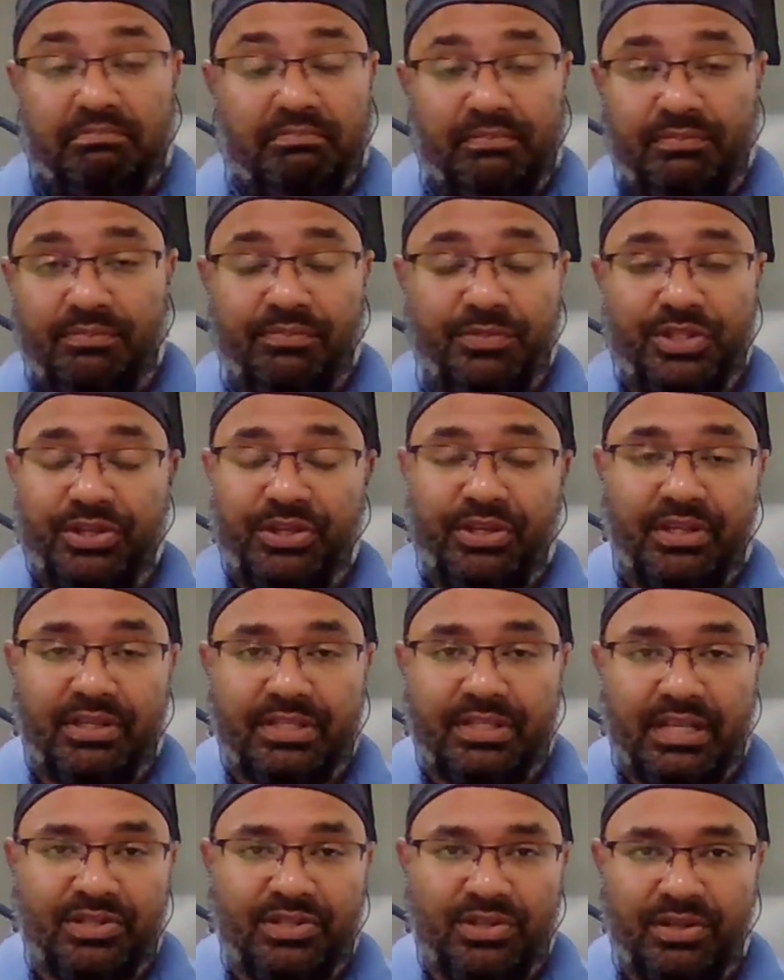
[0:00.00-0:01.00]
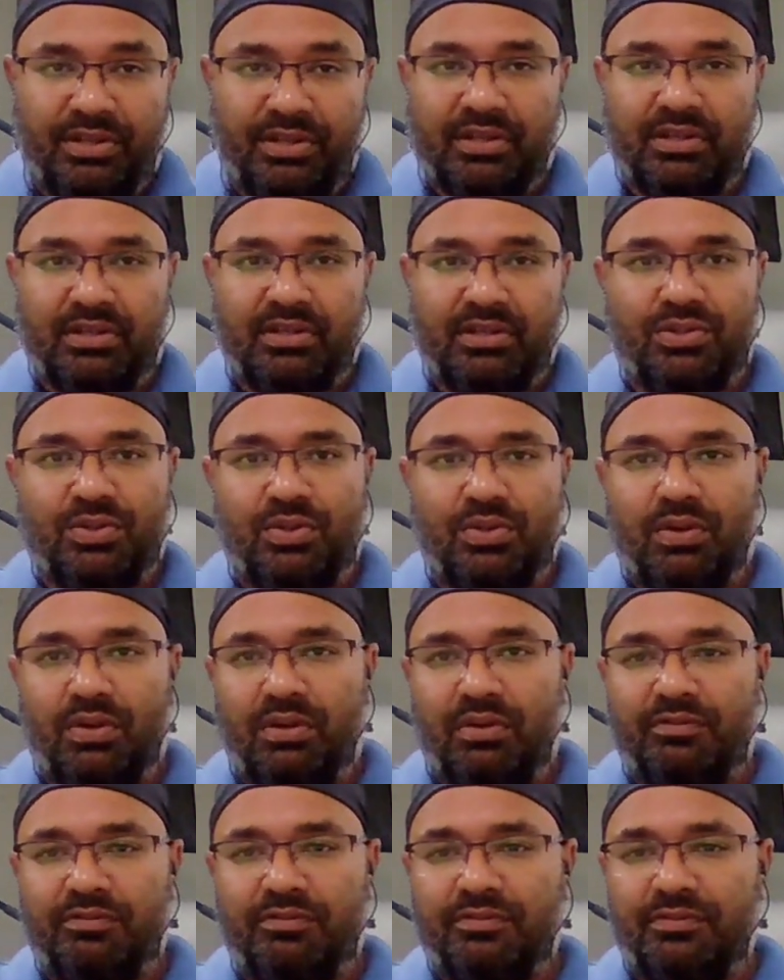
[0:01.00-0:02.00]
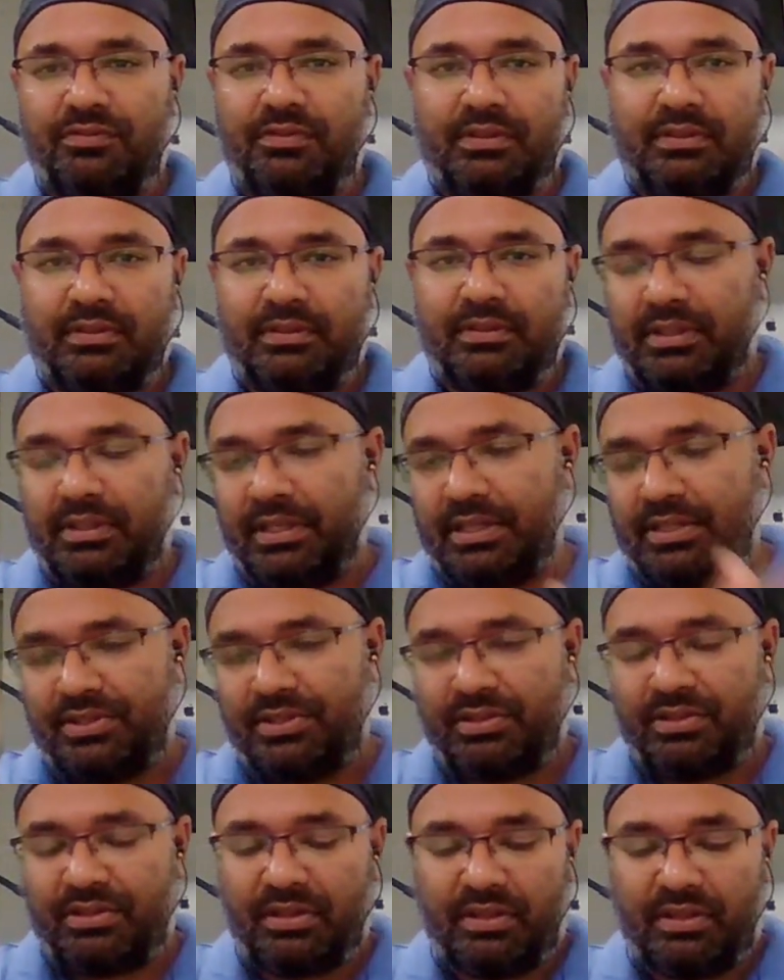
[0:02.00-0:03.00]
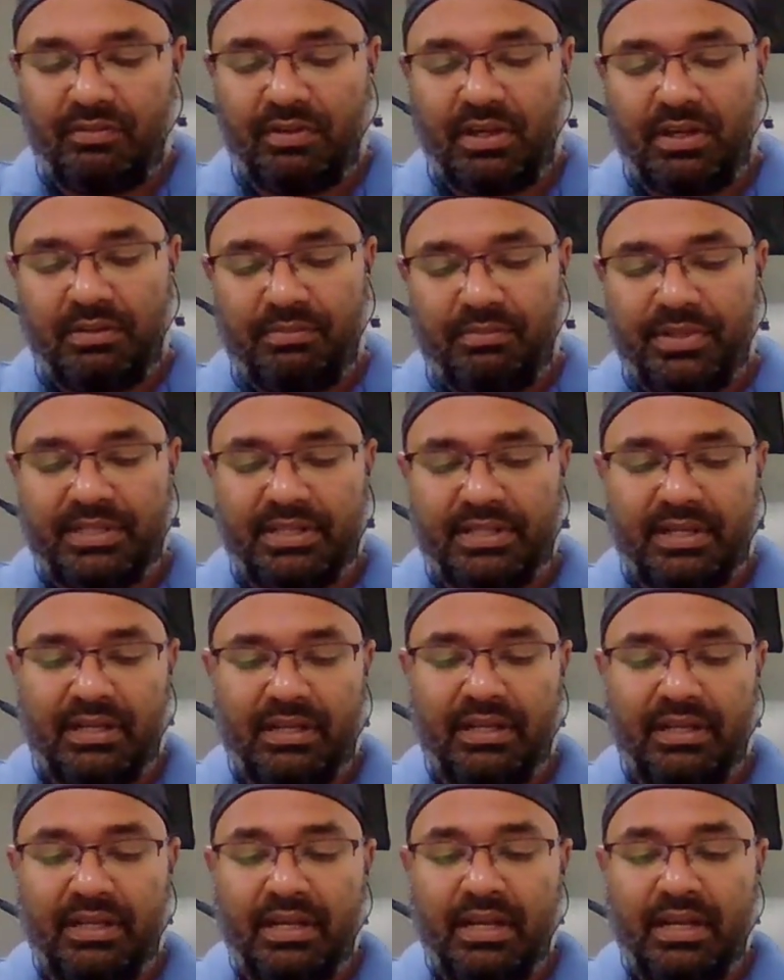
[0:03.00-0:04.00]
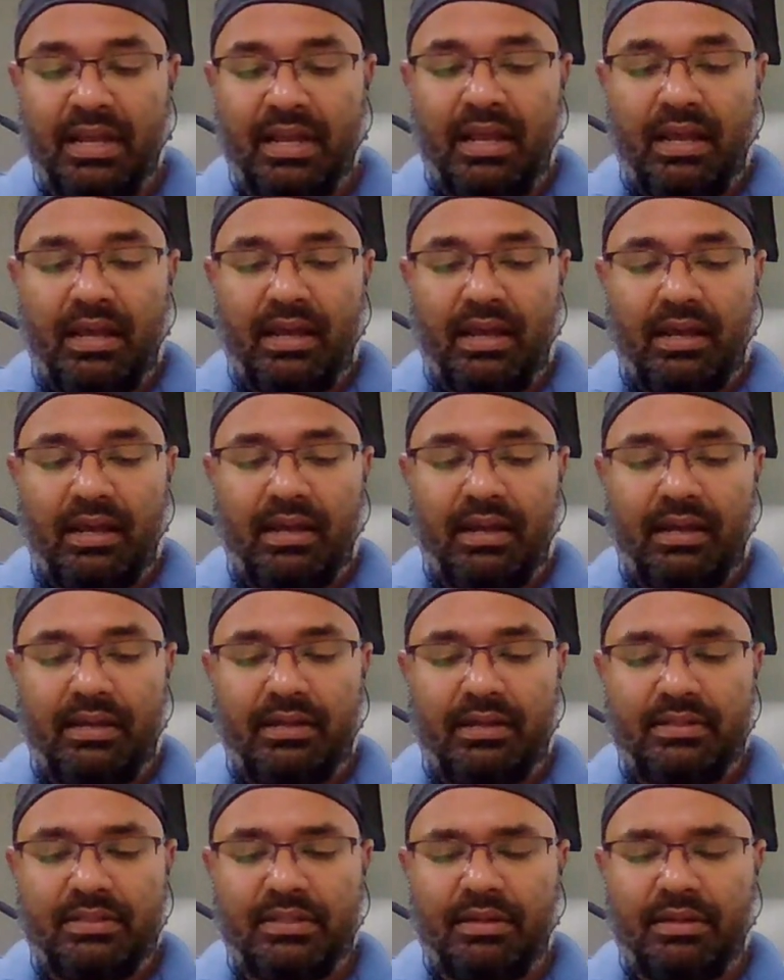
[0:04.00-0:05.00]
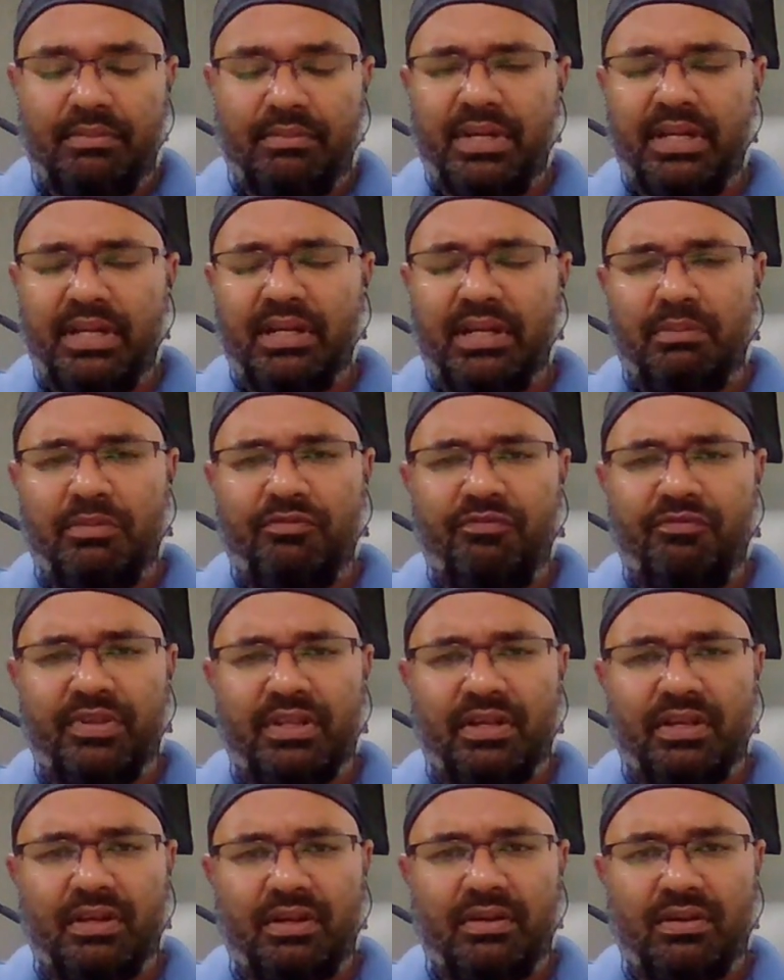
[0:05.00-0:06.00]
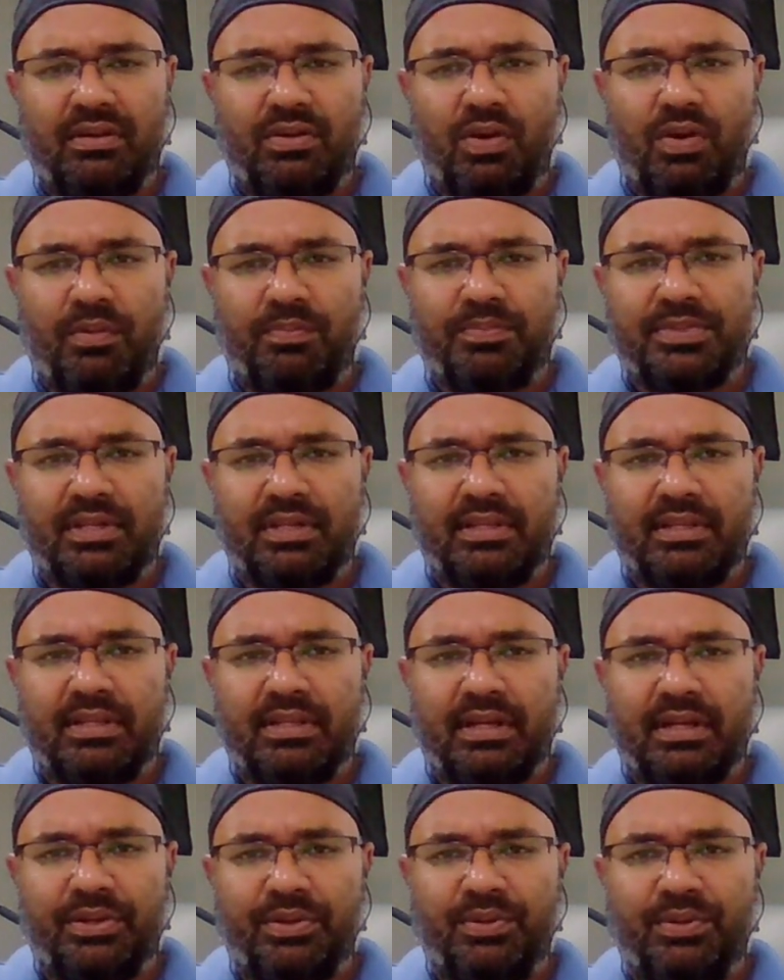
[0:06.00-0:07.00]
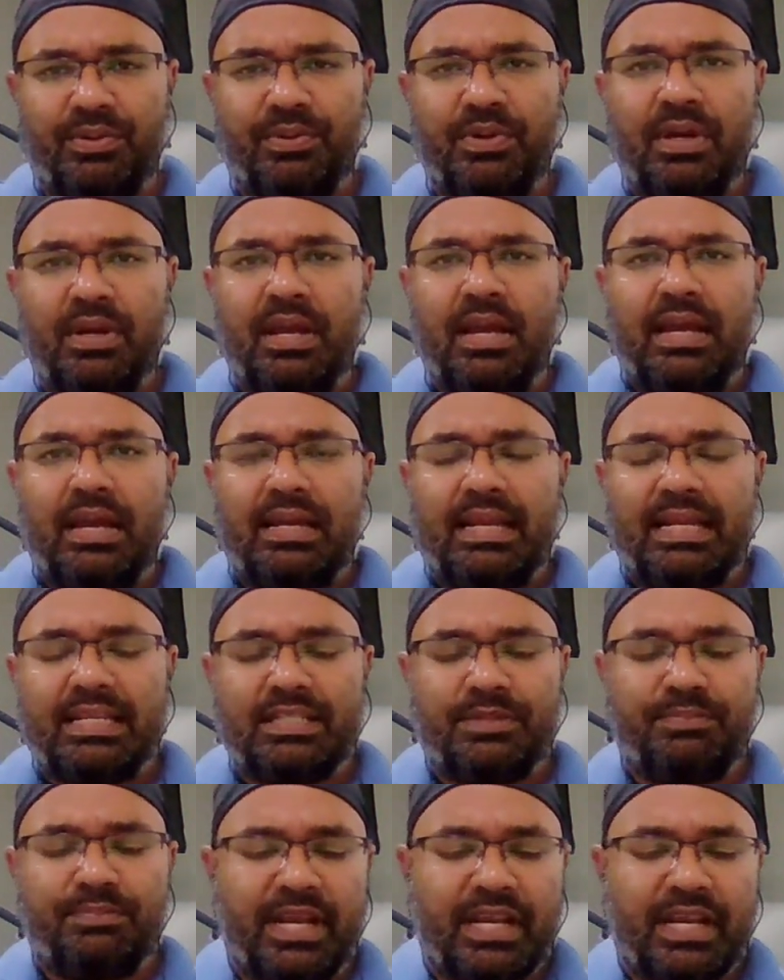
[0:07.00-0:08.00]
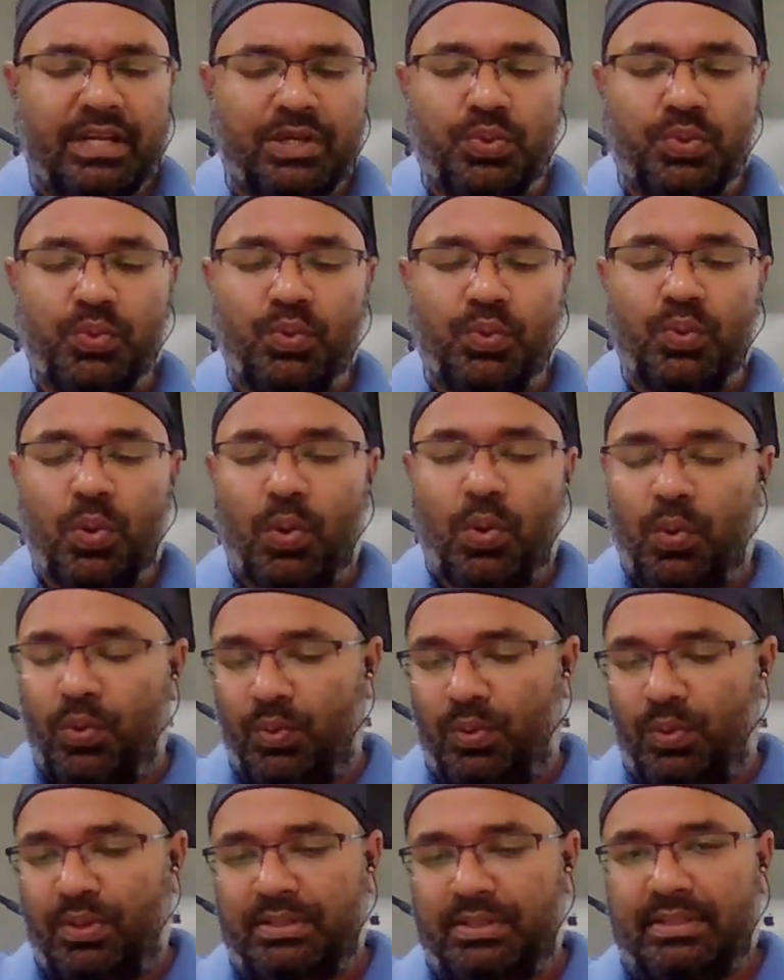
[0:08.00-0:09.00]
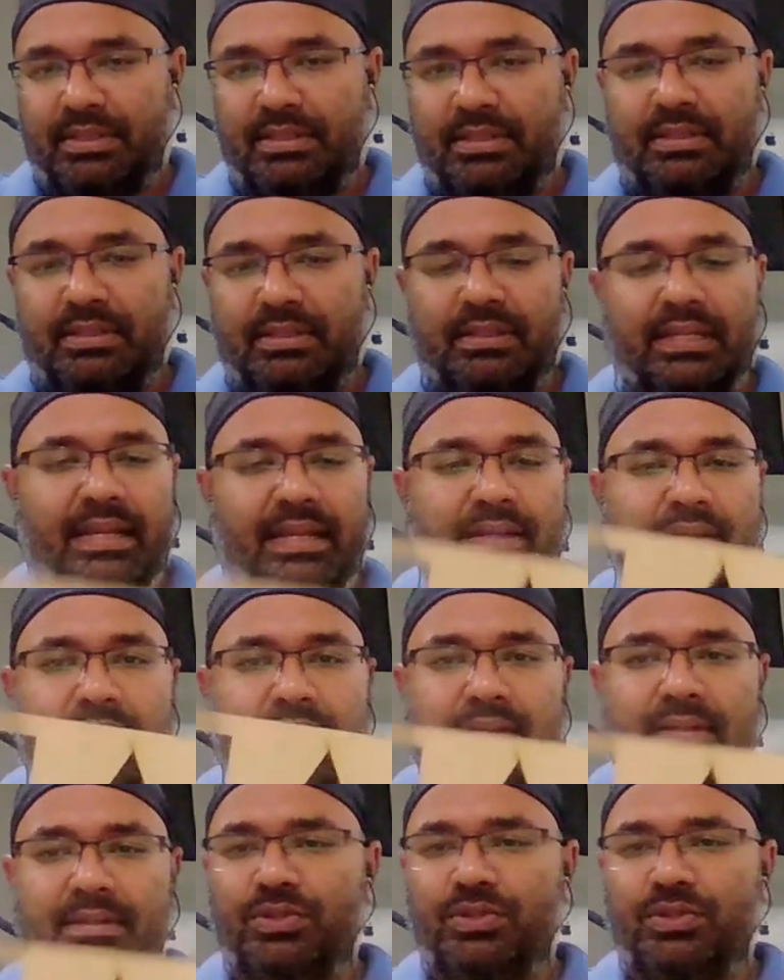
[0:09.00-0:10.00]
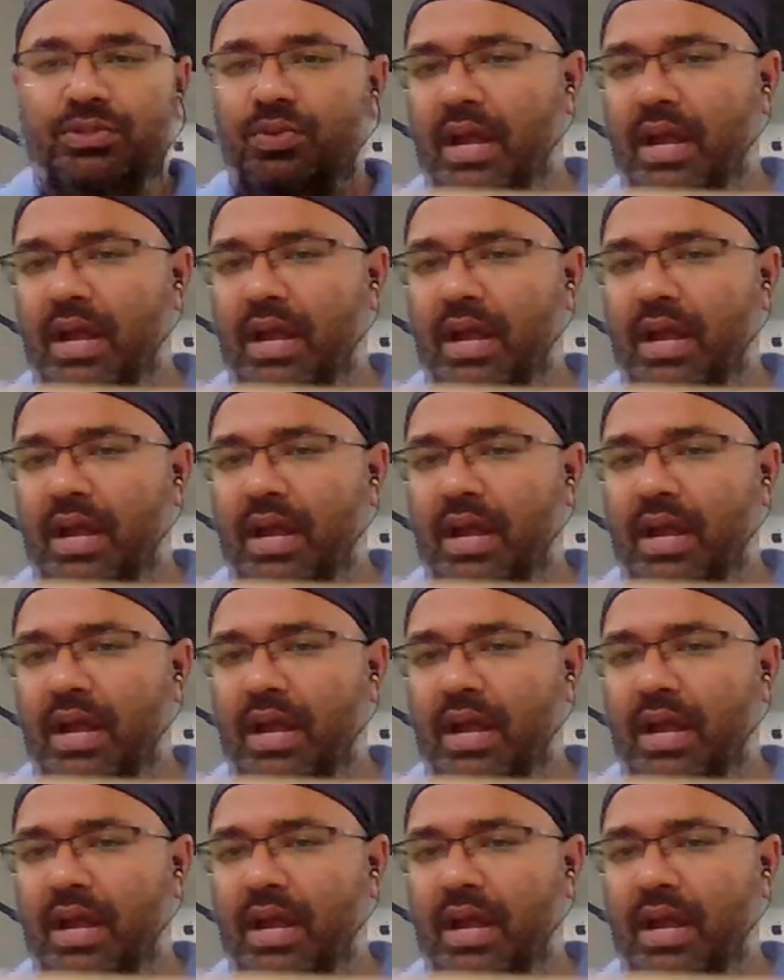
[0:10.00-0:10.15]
genius engineers of his the one basically, and somebody come up with a option that let's make two holes, like, so I